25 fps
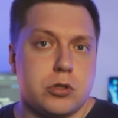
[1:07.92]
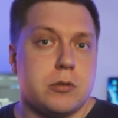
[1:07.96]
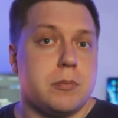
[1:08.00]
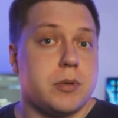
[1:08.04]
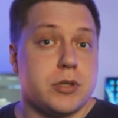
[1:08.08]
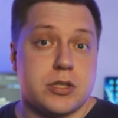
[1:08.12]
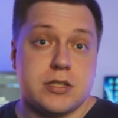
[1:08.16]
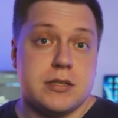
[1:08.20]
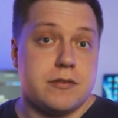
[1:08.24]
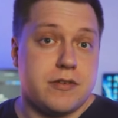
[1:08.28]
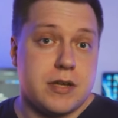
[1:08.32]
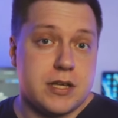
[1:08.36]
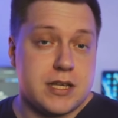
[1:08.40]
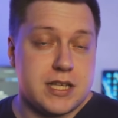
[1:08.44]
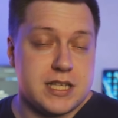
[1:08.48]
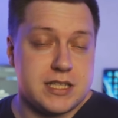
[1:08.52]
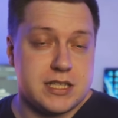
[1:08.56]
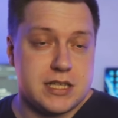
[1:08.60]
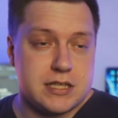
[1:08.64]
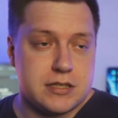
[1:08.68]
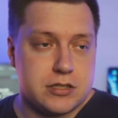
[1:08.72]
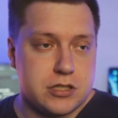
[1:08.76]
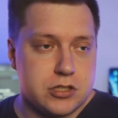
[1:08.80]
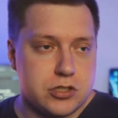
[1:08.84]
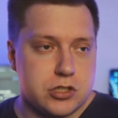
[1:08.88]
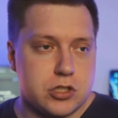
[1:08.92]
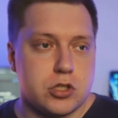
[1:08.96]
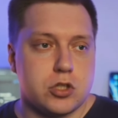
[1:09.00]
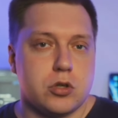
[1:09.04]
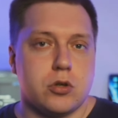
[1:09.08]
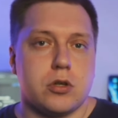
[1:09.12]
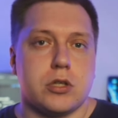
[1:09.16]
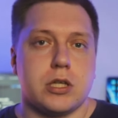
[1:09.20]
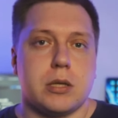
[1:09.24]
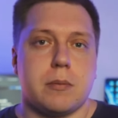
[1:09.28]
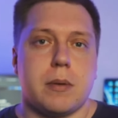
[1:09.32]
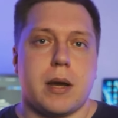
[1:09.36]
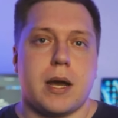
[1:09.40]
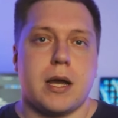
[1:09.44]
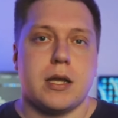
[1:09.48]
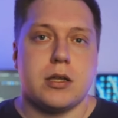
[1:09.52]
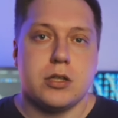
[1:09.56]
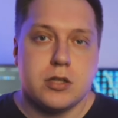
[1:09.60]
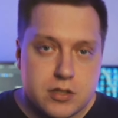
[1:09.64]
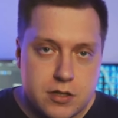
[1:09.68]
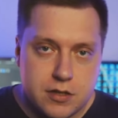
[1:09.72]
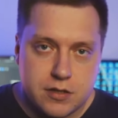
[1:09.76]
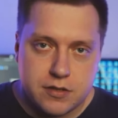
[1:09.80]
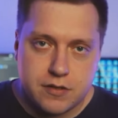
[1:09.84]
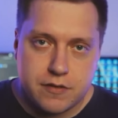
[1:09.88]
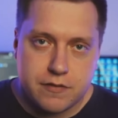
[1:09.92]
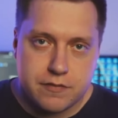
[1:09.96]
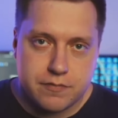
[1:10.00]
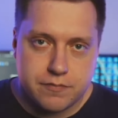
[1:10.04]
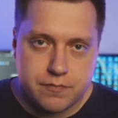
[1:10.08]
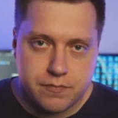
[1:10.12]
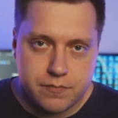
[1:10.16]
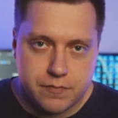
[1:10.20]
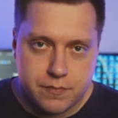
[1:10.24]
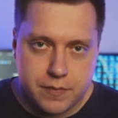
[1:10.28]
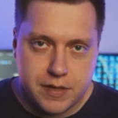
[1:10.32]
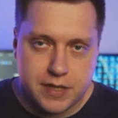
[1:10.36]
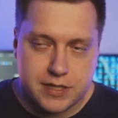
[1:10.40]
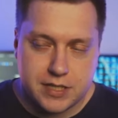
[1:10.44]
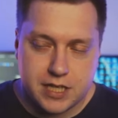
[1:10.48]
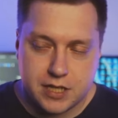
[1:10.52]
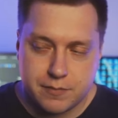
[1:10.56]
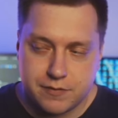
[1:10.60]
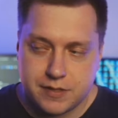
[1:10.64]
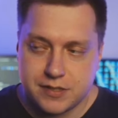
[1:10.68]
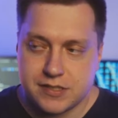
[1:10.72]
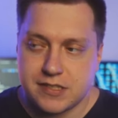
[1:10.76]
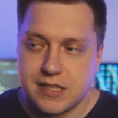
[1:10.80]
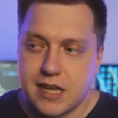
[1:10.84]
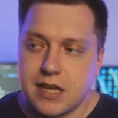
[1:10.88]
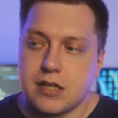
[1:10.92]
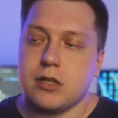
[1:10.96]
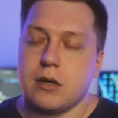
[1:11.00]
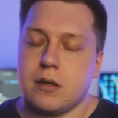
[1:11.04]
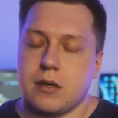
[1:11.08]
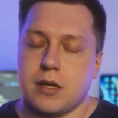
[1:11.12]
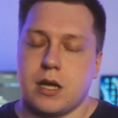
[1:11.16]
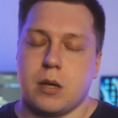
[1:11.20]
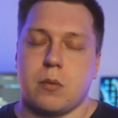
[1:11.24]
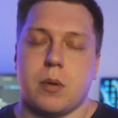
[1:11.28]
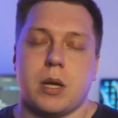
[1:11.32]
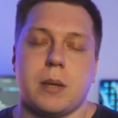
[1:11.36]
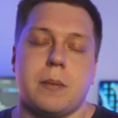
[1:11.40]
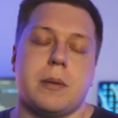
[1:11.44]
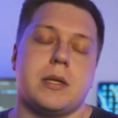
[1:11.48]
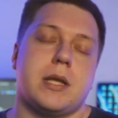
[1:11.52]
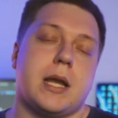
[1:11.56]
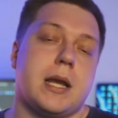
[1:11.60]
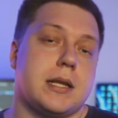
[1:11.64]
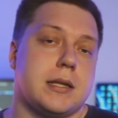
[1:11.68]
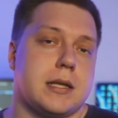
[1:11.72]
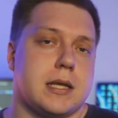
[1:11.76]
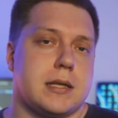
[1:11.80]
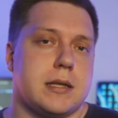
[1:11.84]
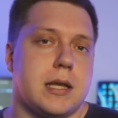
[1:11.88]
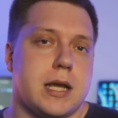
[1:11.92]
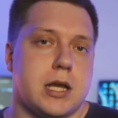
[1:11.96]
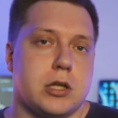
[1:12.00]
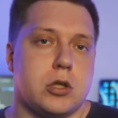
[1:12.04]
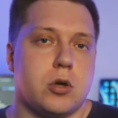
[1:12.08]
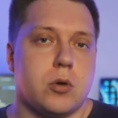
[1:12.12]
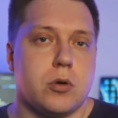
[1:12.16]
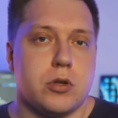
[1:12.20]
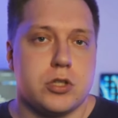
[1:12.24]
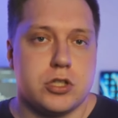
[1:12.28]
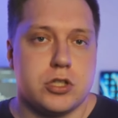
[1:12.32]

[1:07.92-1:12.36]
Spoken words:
specifically in the security patch. It even says on their website that they don't